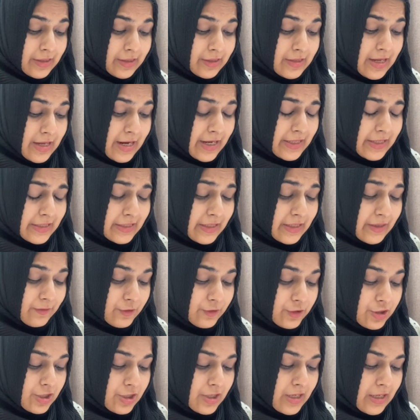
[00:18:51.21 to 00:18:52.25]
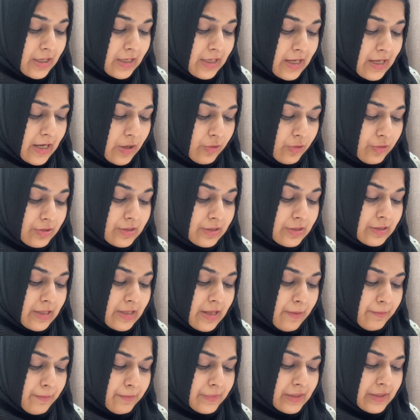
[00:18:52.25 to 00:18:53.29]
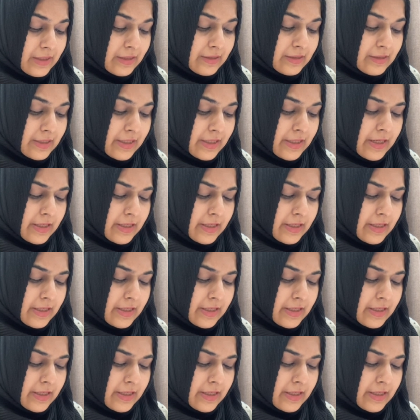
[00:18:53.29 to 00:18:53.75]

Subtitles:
that if she allows them 60